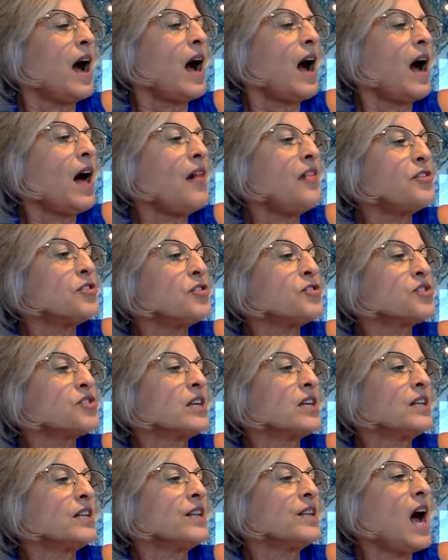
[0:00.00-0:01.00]
Others
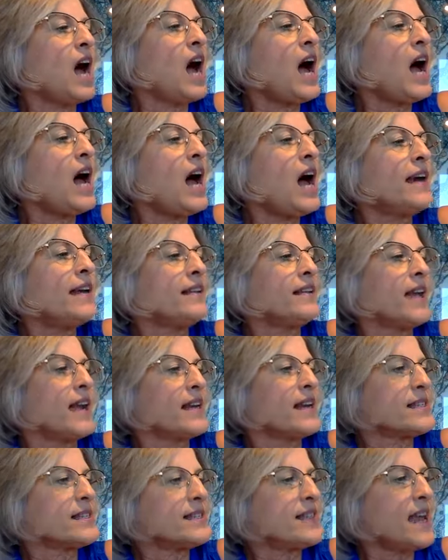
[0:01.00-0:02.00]
glide
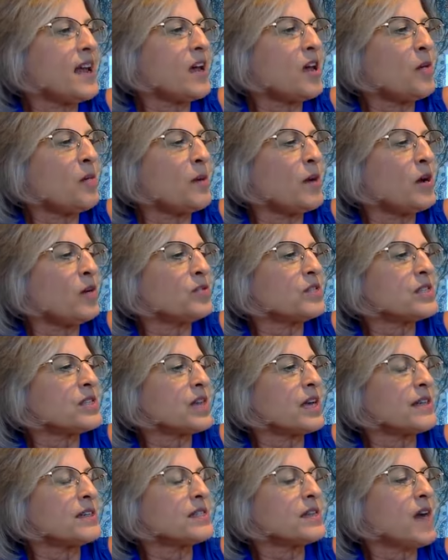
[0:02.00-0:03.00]
like sailboats
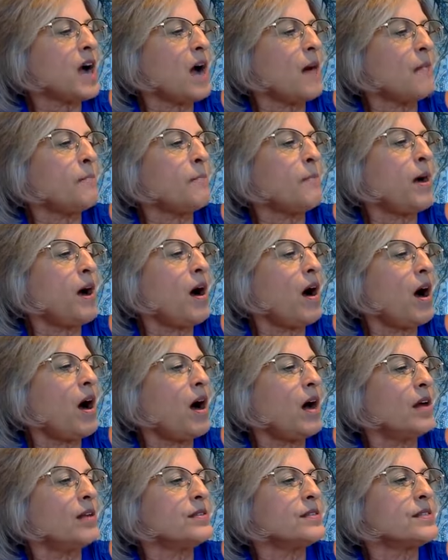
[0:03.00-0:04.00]
atop
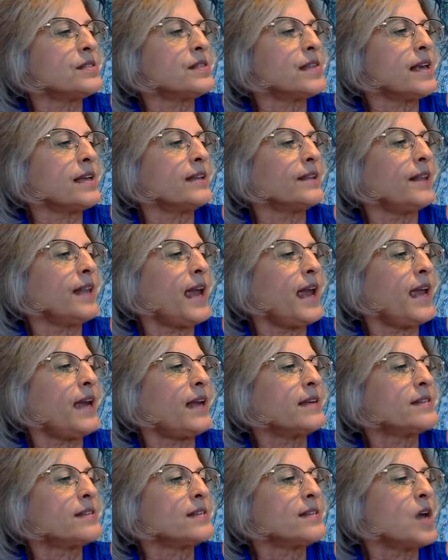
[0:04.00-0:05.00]
ponds and
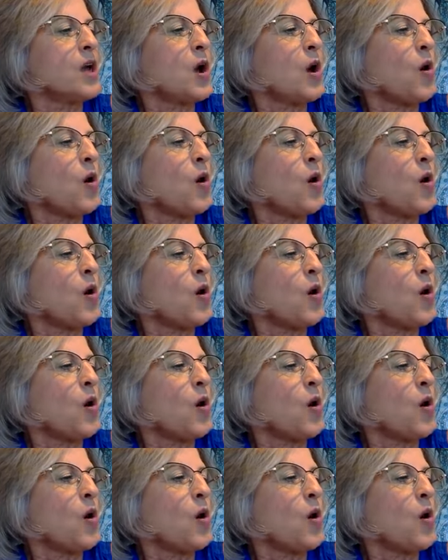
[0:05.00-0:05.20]
lakes